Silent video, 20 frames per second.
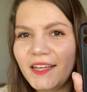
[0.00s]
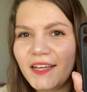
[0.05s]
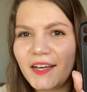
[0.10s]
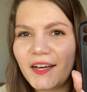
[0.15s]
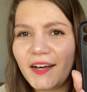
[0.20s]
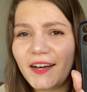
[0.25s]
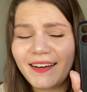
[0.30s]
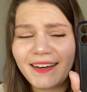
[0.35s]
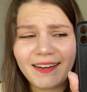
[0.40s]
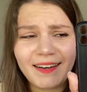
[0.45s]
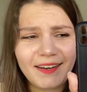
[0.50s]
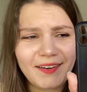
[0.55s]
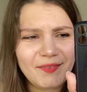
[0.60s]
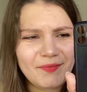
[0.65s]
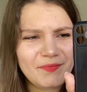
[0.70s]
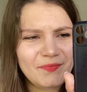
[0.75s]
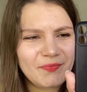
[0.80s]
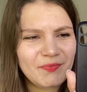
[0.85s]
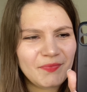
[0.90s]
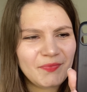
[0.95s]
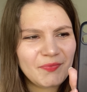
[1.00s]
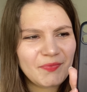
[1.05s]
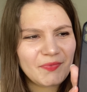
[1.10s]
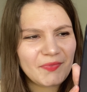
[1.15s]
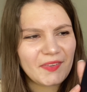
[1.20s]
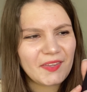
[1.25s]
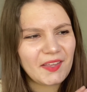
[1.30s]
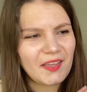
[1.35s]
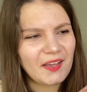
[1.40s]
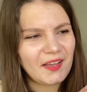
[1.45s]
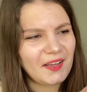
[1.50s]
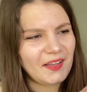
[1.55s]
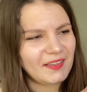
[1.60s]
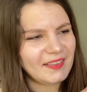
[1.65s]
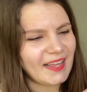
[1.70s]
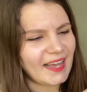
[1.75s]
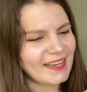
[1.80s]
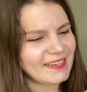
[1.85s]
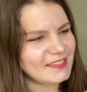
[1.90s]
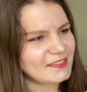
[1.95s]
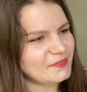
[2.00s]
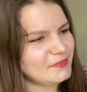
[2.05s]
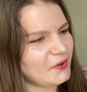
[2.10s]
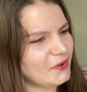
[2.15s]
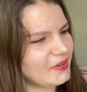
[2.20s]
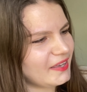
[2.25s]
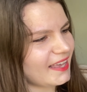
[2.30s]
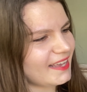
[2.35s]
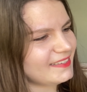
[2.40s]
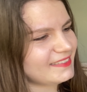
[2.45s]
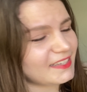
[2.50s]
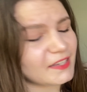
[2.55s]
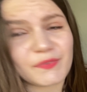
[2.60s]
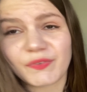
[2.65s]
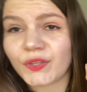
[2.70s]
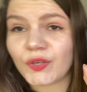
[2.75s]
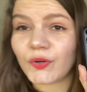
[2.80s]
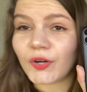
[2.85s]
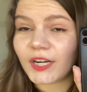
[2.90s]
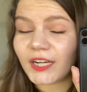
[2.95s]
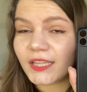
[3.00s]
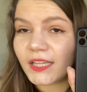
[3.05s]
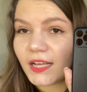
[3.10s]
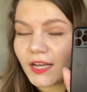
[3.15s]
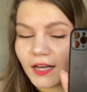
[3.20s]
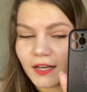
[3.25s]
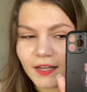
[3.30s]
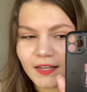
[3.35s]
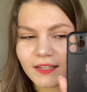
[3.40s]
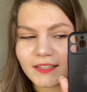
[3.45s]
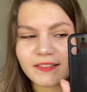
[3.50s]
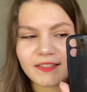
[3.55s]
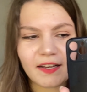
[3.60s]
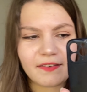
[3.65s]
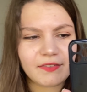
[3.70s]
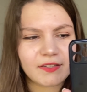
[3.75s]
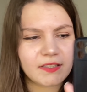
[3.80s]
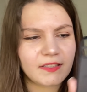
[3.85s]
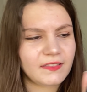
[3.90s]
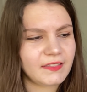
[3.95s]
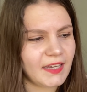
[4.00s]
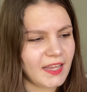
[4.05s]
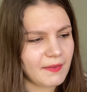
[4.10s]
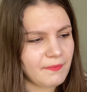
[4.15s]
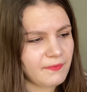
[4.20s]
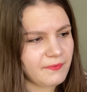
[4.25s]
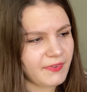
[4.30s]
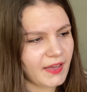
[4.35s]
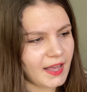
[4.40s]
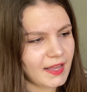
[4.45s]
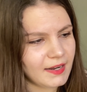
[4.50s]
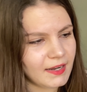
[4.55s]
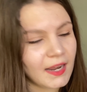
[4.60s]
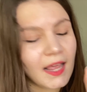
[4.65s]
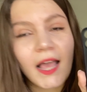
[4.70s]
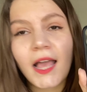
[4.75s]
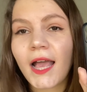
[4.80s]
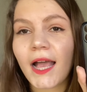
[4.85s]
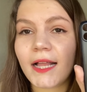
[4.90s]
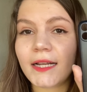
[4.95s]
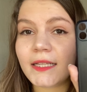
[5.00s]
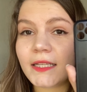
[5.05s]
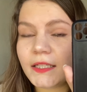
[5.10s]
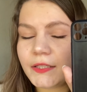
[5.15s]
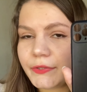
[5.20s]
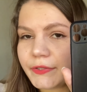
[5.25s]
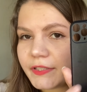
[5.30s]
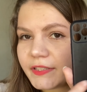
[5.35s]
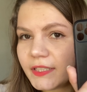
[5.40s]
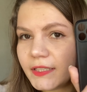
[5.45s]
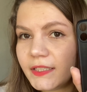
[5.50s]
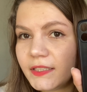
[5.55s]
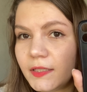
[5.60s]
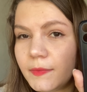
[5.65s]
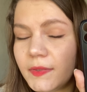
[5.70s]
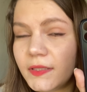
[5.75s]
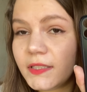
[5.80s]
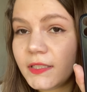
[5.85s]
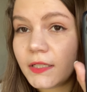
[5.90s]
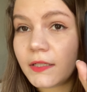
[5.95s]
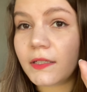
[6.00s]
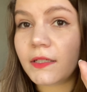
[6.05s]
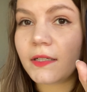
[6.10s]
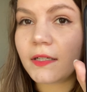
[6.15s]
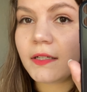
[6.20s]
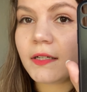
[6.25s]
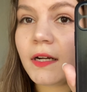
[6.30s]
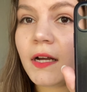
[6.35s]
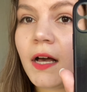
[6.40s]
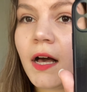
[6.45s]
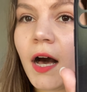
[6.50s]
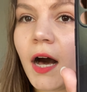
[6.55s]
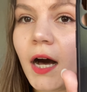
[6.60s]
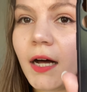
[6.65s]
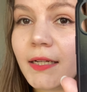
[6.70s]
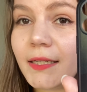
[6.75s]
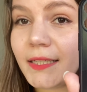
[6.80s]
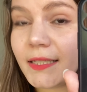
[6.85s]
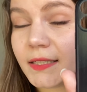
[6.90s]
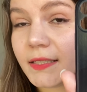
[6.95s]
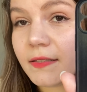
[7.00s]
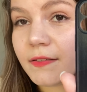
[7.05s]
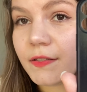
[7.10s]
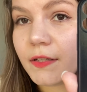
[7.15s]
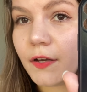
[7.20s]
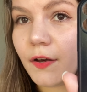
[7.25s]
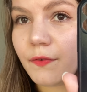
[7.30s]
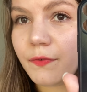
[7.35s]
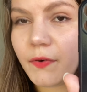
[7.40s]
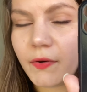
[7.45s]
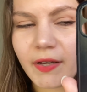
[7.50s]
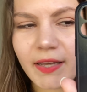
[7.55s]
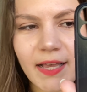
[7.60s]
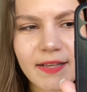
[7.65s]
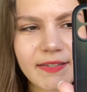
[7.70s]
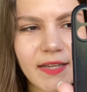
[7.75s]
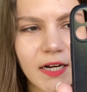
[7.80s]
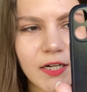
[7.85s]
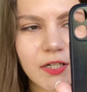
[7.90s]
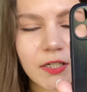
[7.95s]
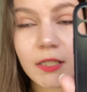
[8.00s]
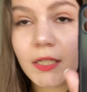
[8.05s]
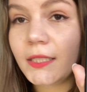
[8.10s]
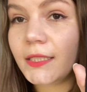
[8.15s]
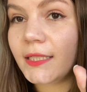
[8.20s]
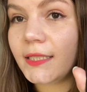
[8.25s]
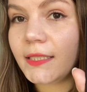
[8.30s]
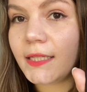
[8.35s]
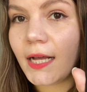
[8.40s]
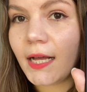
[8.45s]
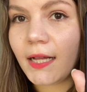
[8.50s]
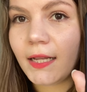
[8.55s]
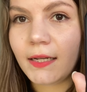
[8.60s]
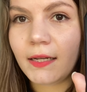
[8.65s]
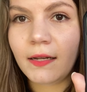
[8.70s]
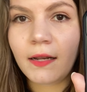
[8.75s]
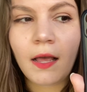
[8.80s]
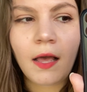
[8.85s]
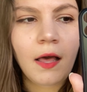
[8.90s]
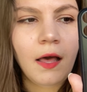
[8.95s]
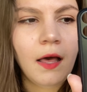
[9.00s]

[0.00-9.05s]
Um, a nice phone case if you are a Severus Snape fan, and he looks a little bit younger on this uh, phone case actually than